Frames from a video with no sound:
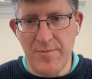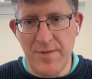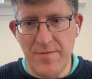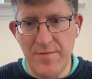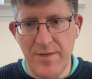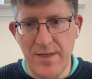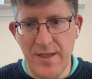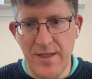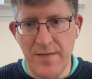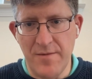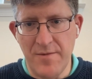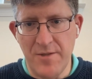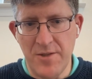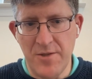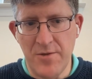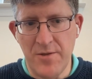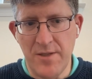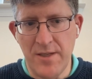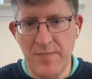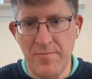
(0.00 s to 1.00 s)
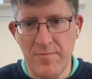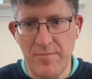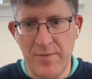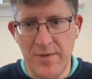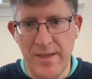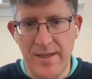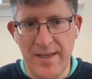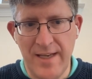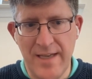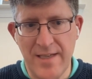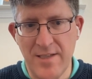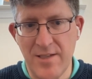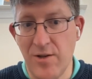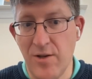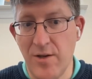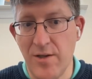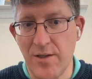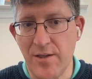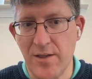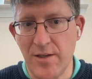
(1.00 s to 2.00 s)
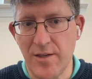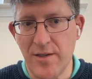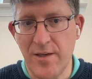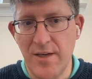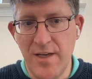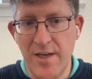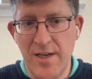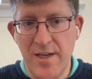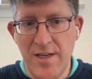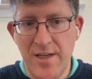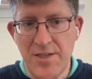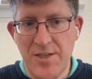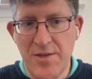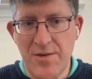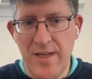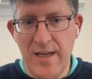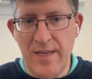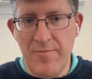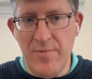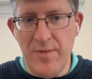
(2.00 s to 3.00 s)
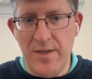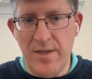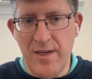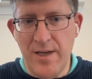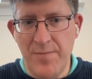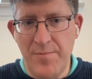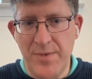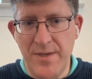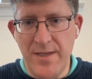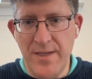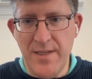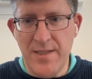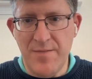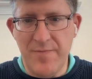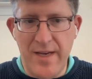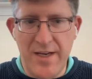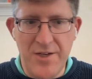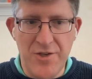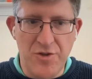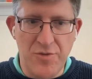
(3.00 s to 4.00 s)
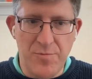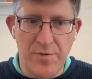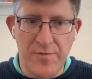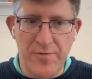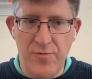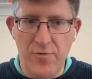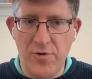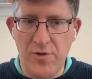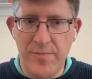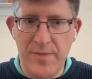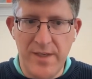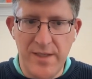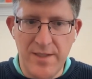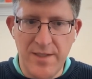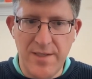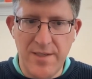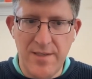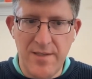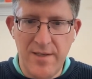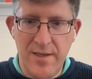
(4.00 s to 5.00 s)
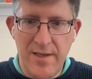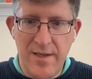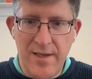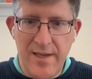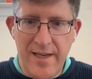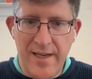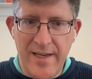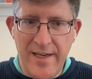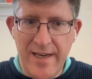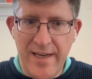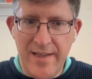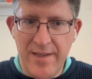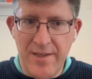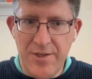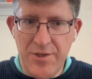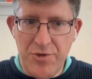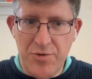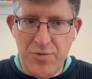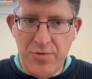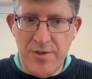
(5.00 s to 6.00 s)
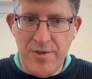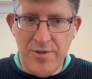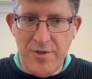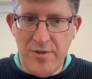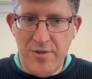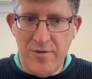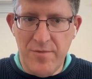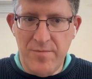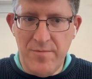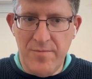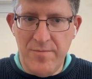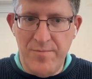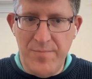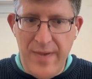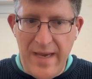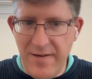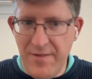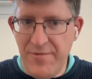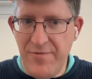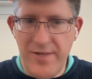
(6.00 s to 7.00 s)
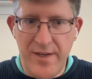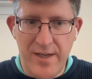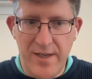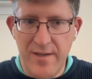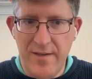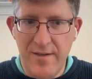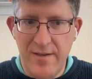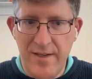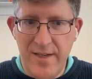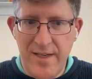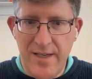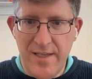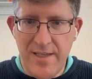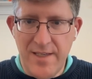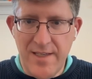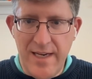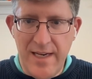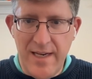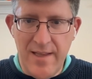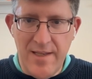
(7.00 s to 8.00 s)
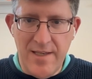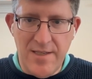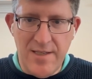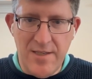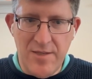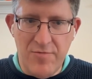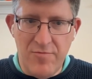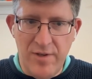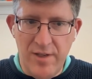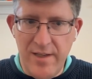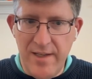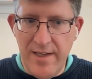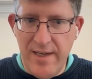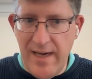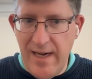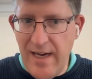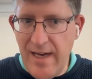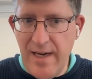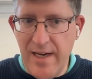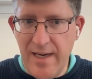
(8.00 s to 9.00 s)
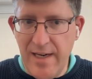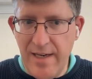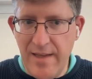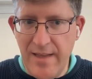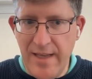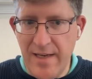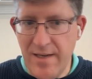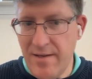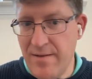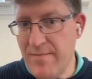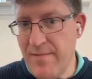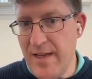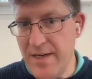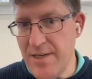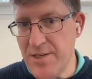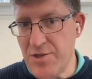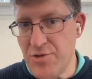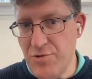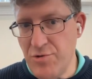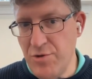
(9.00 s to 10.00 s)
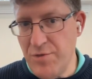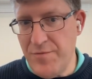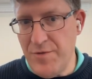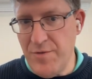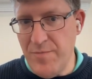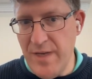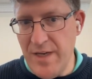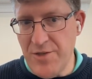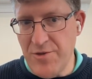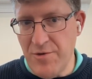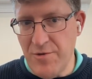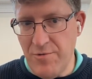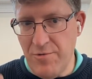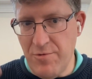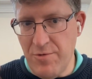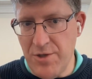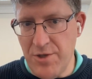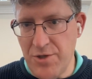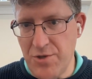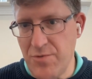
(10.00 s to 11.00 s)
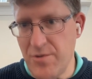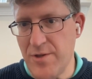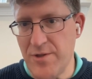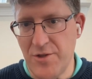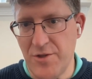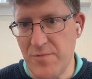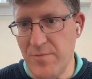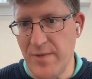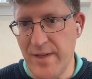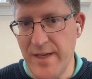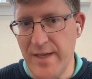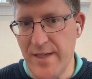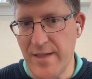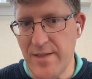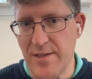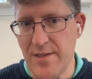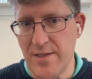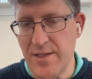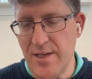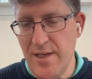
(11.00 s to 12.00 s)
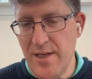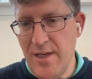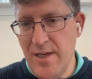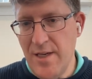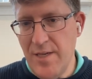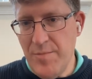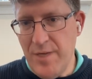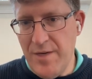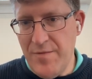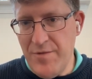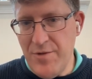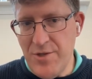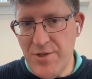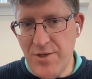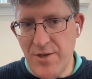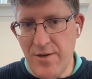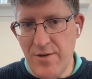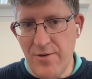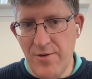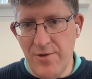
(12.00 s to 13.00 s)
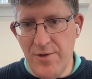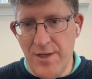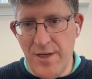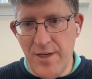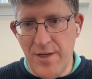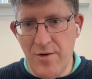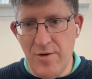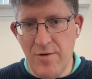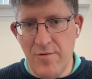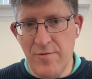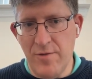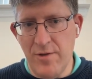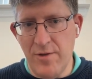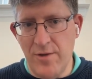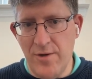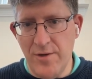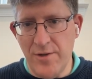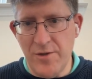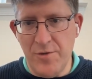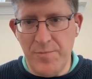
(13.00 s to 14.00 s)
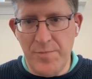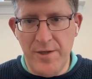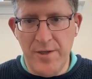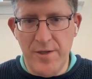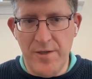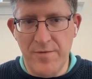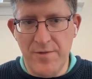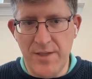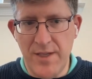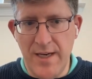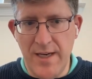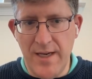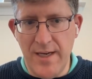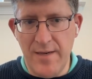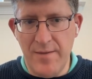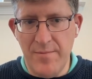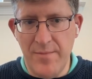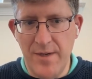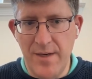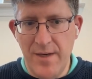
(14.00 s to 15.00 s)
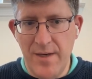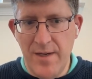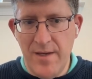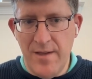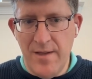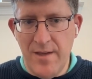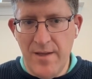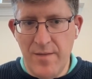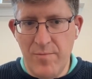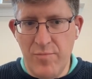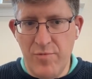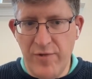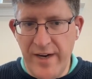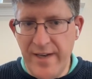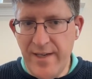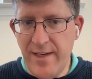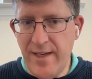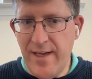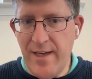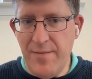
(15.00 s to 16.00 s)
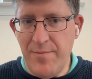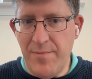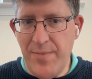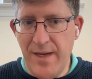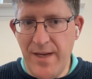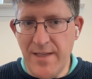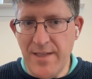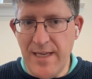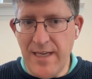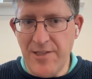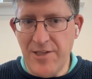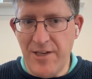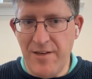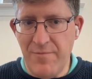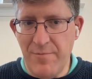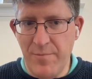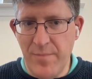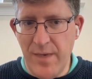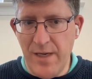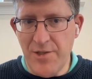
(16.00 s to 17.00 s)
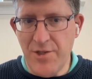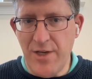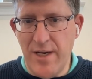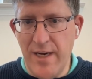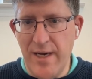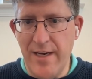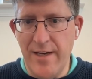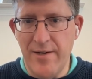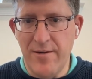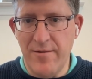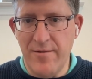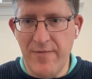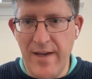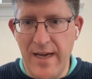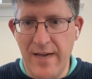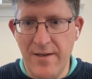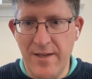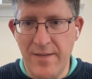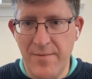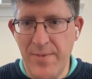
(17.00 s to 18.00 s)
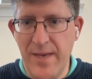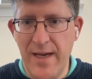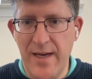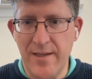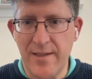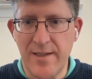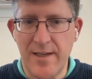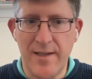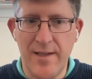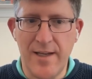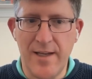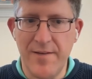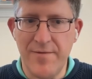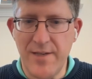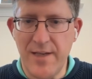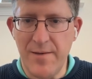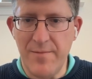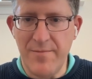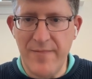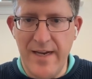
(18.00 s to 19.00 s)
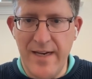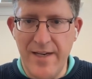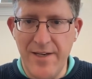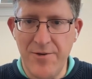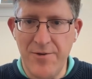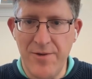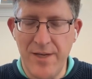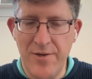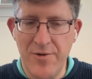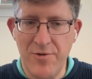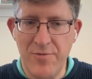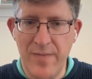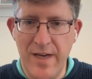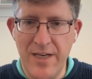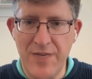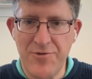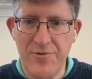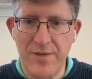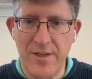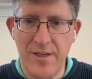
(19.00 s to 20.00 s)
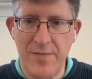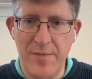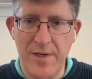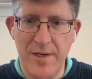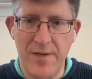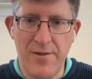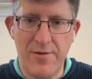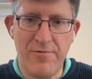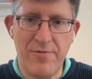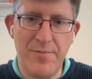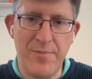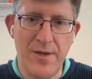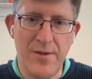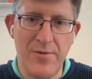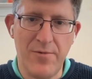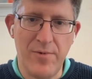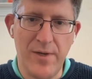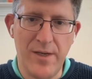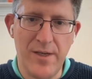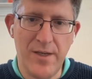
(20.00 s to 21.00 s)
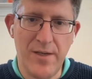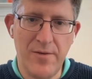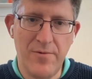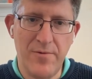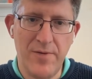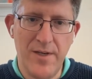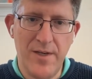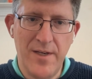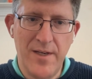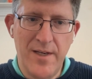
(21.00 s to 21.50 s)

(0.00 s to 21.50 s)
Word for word: that we've done certainly can last longer so that when companies measure performance and get the short-term benefit and say this is really high that that is true if you measure it through a short-term lens but if you start looking over a longer period of time the brand campaigns actually have much higher impact on lifetime value than you're measuring them in a three month window.